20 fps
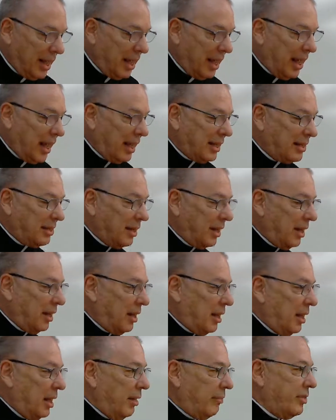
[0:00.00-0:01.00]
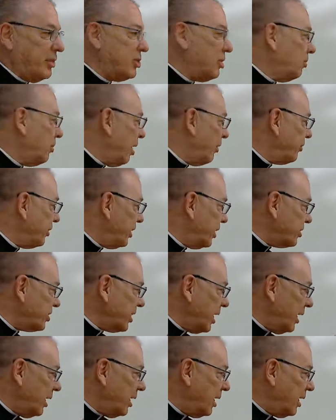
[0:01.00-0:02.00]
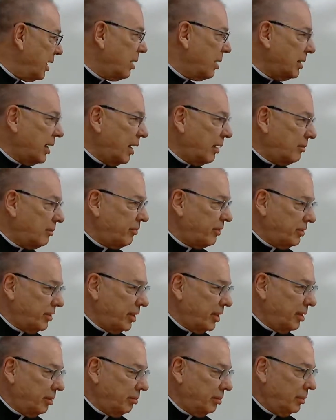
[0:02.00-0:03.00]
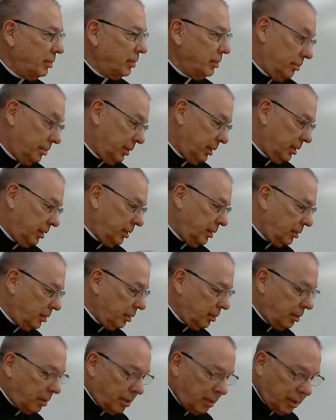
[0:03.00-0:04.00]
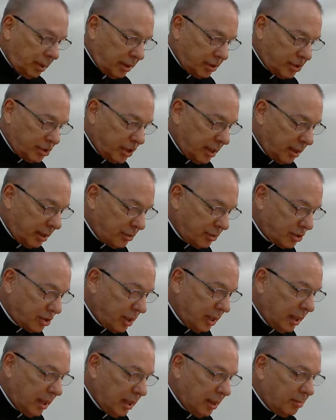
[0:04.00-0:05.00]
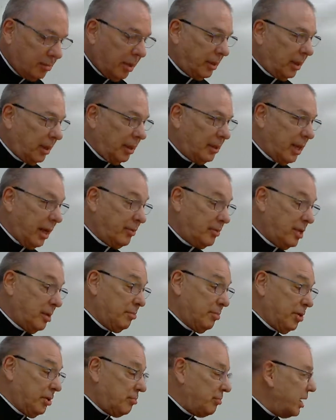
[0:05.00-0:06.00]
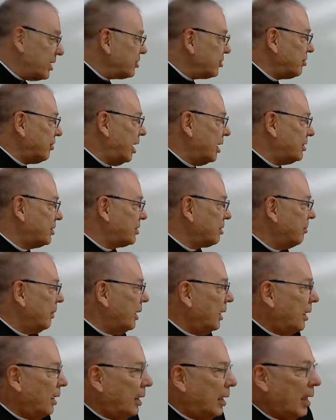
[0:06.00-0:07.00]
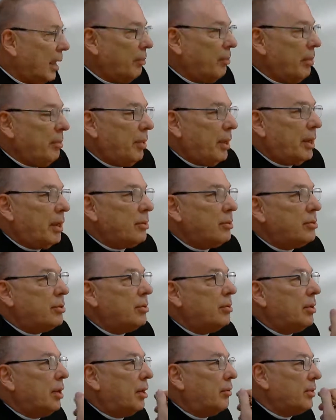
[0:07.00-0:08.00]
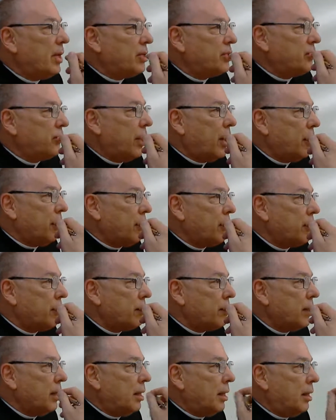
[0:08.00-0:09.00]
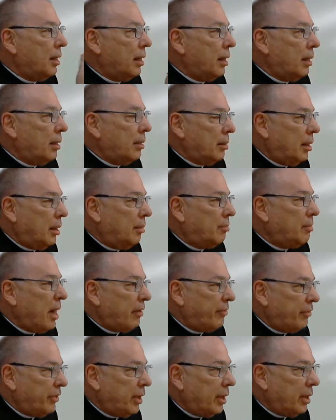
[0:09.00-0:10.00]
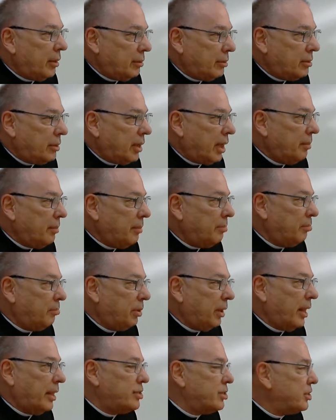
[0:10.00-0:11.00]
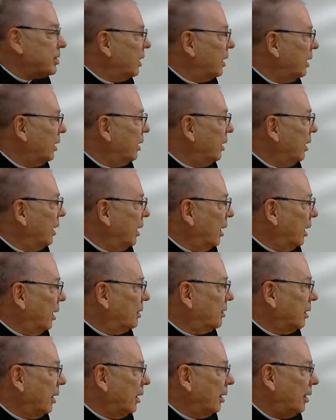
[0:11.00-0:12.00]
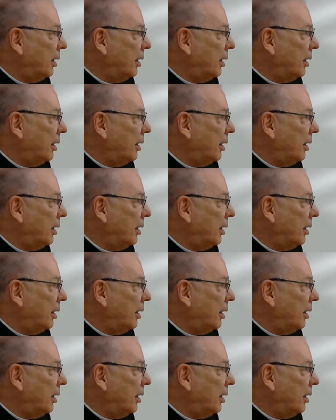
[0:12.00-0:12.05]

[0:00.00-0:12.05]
and every so often he'll say, come on down for dinner. We don't go to the casinos, but they have some good restaurants. And we went into a restaurant, a mafia type place, and